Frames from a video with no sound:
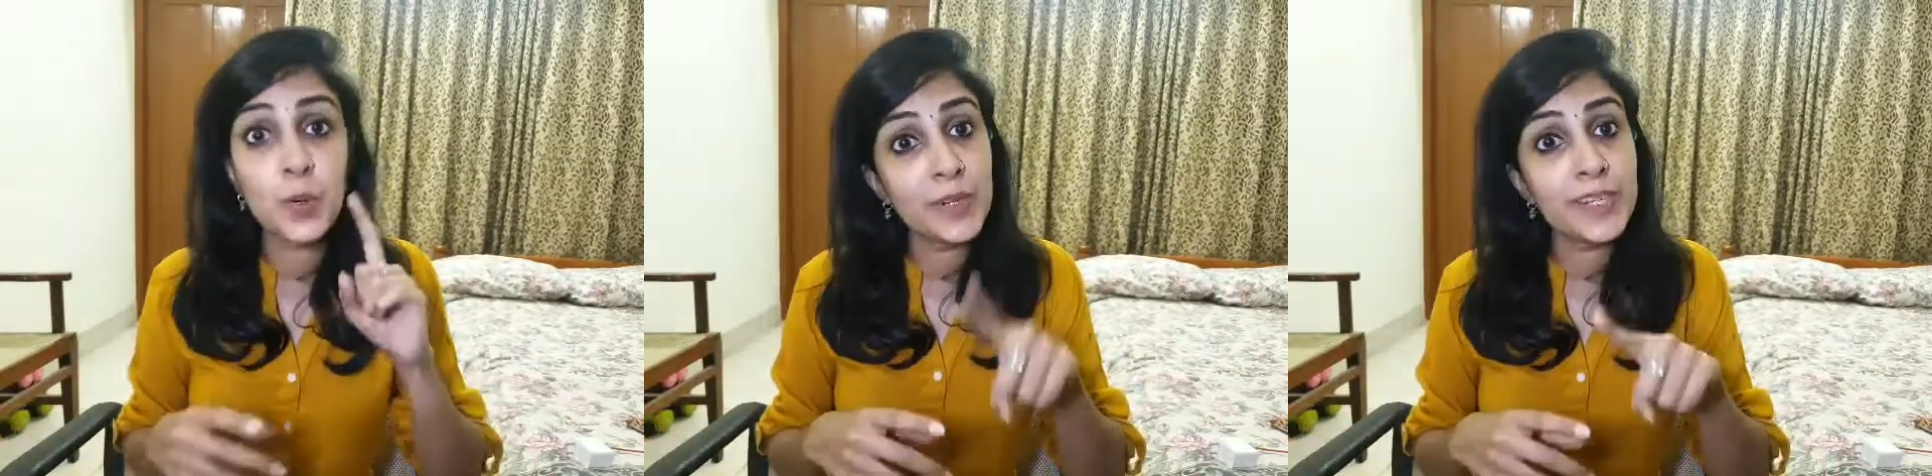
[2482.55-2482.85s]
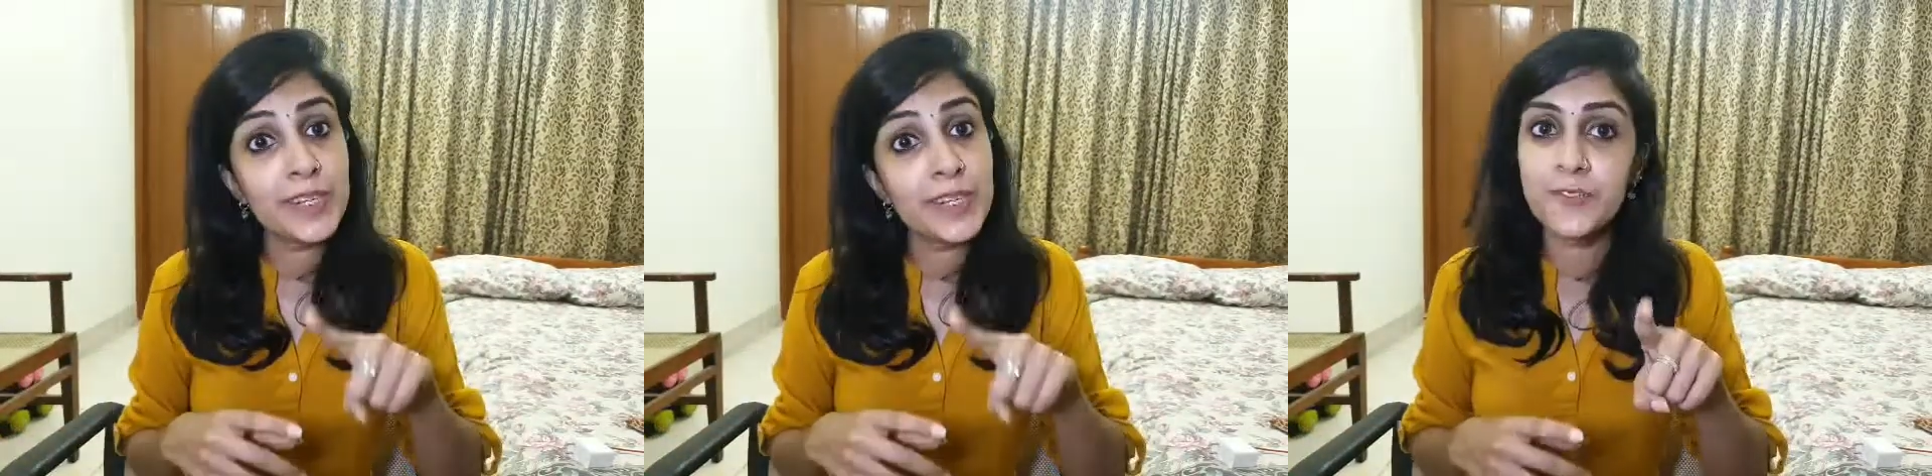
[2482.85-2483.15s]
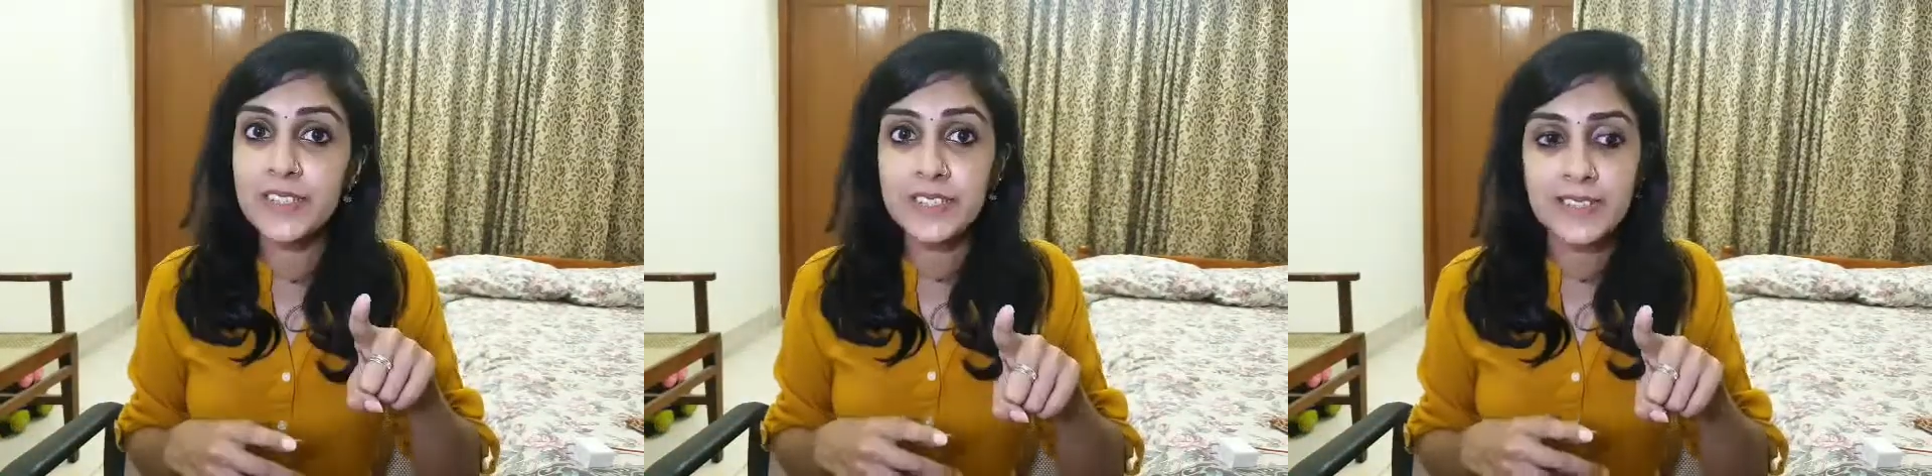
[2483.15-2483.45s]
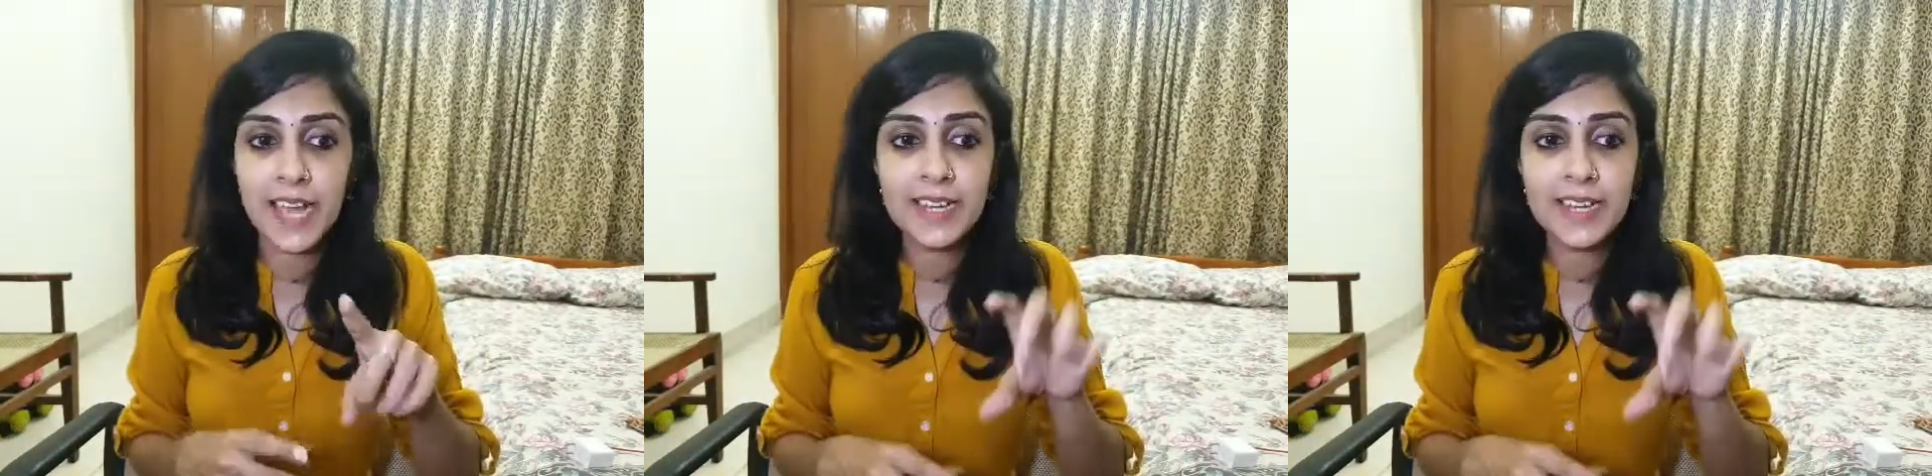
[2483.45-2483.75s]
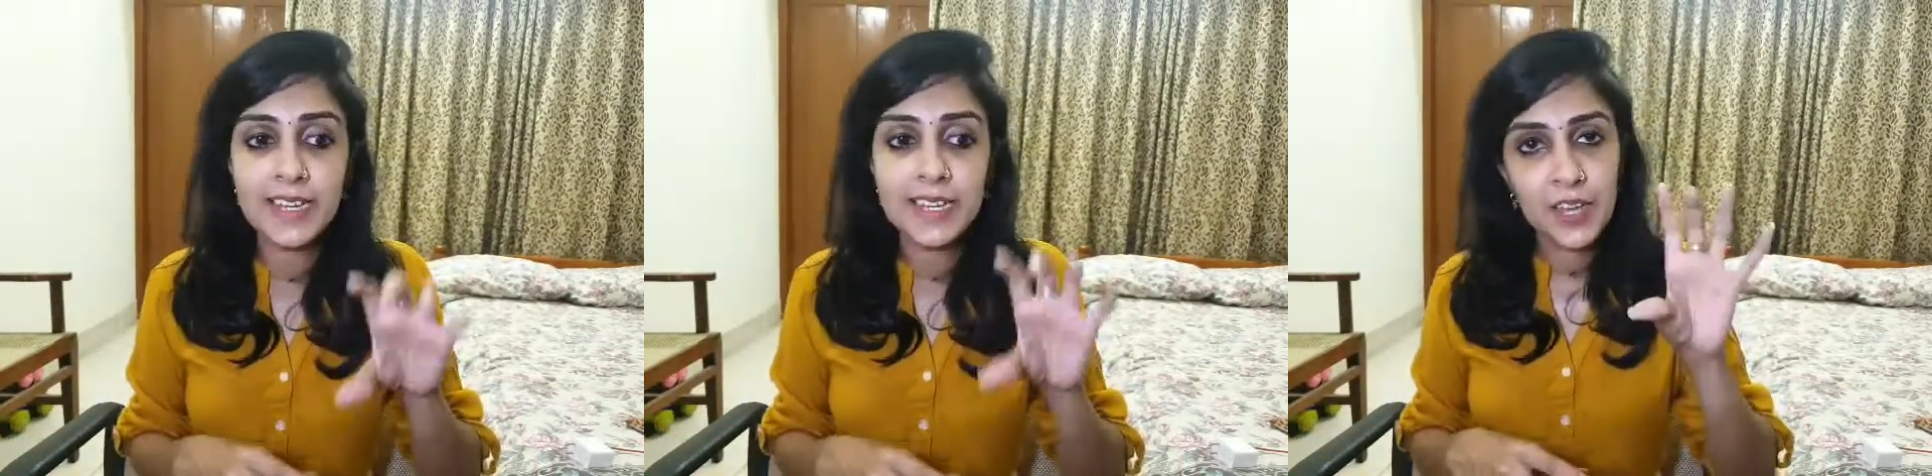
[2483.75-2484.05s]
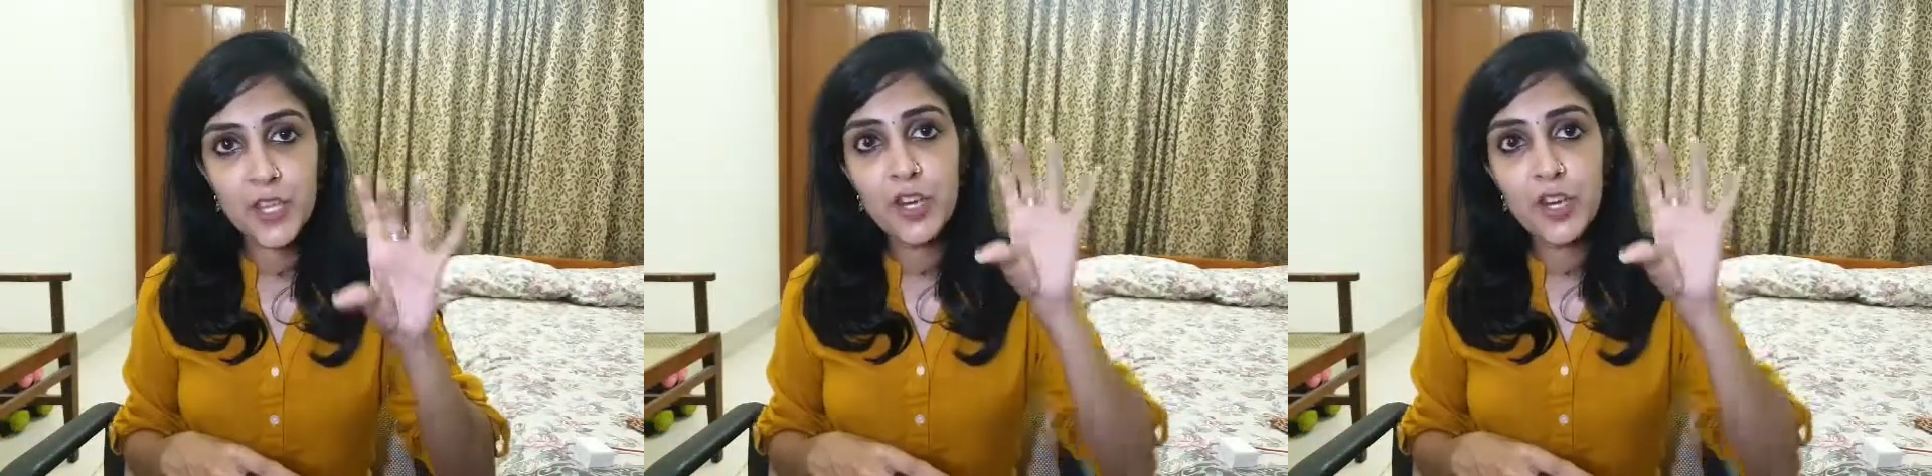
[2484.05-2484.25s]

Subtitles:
The only difference is that when